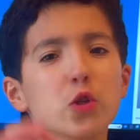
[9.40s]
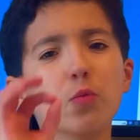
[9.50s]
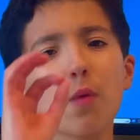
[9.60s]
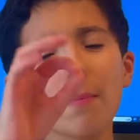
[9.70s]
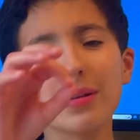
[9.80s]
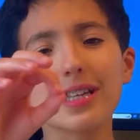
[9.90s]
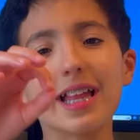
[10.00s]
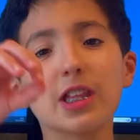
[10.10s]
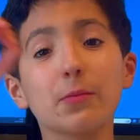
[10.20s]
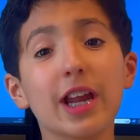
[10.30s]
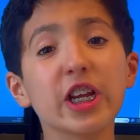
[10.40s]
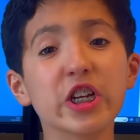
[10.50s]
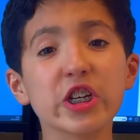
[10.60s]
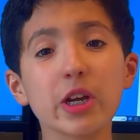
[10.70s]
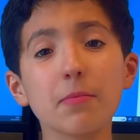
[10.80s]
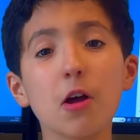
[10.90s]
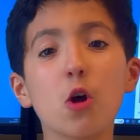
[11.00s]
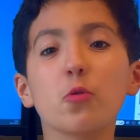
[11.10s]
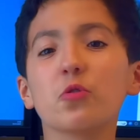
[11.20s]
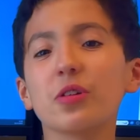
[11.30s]
to represent the relationship
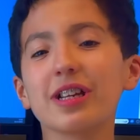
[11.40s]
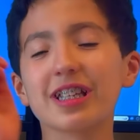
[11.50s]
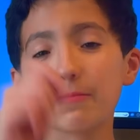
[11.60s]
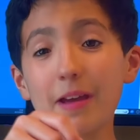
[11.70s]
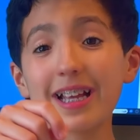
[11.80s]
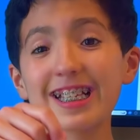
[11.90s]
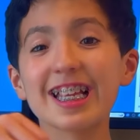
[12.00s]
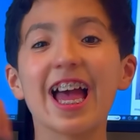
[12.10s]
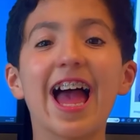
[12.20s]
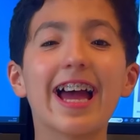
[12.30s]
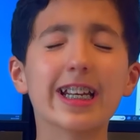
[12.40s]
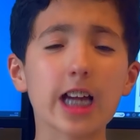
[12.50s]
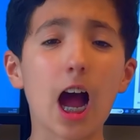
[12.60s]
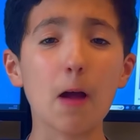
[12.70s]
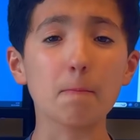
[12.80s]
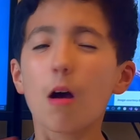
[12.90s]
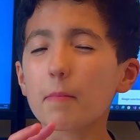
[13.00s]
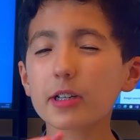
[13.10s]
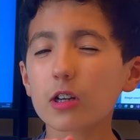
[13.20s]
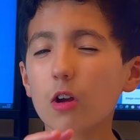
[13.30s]
between space and time.
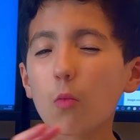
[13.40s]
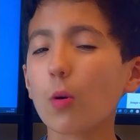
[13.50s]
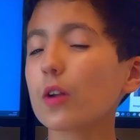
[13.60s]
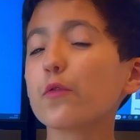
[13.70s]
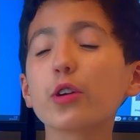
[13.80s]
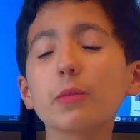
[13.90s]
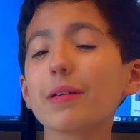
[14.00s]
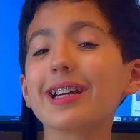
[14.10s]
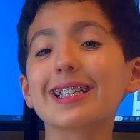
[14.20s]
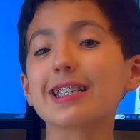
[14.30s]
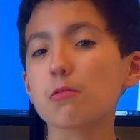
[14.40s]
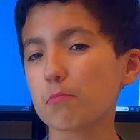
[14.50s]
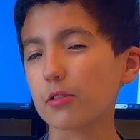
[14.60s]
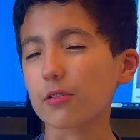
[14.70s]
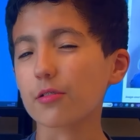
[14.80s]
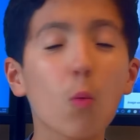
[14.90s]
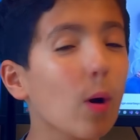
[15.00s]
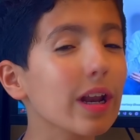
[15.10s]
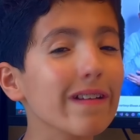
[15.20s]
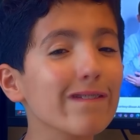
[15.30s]
But what if you could make it simpler?
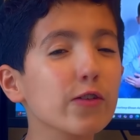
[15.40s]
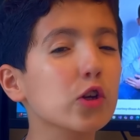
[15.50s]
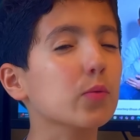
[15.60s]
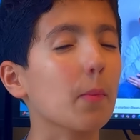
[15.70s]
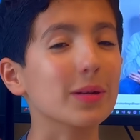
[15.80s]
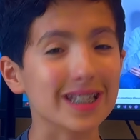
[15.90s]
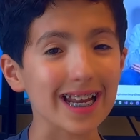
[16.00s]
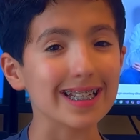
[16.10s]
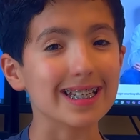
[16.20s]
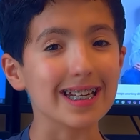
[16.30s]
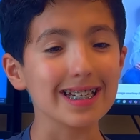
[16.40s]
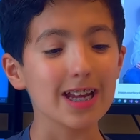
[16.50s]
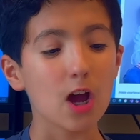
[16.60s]
What if you could represent it